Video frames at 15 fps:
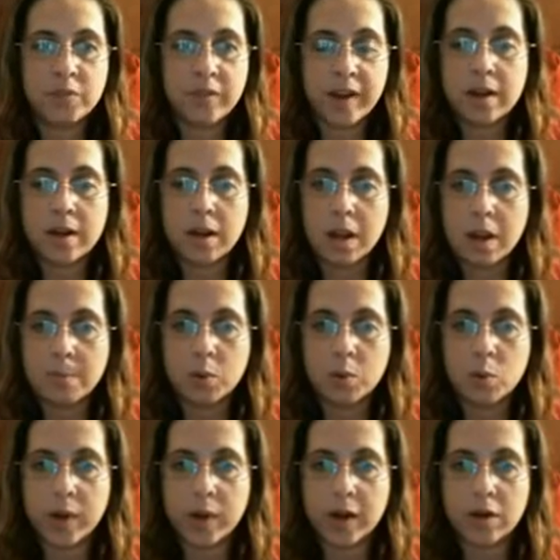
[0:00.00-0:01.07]
find a
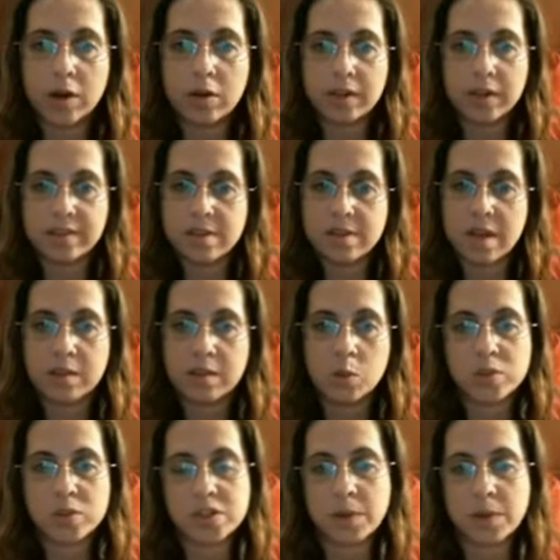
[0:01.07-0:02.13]
couple where it's not the
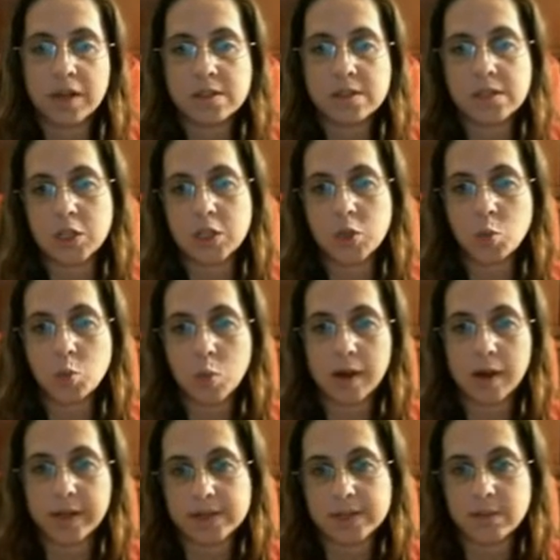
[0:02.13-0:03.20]
response that you
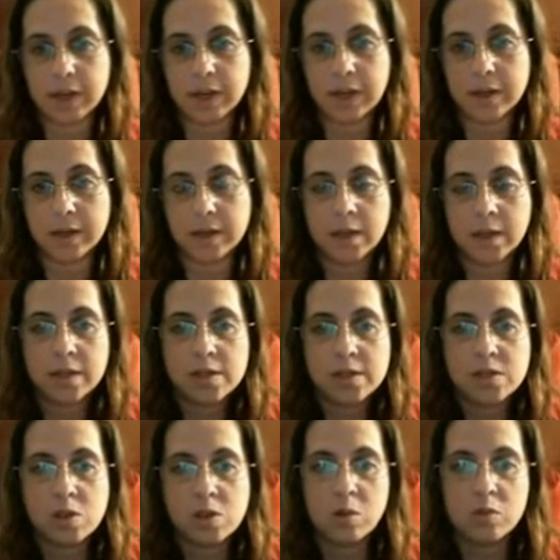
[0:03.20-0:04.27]
want it to be.
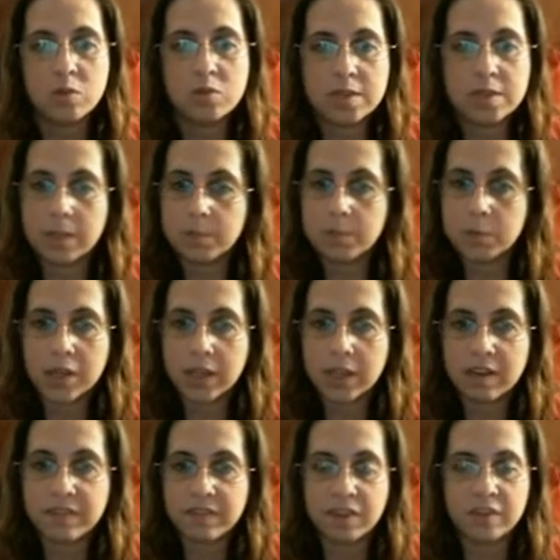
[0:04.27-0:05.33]
So keep
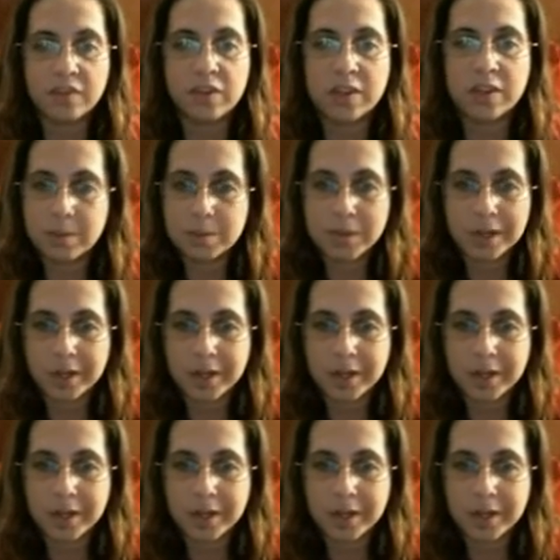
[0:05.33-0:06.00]
looking. If you keep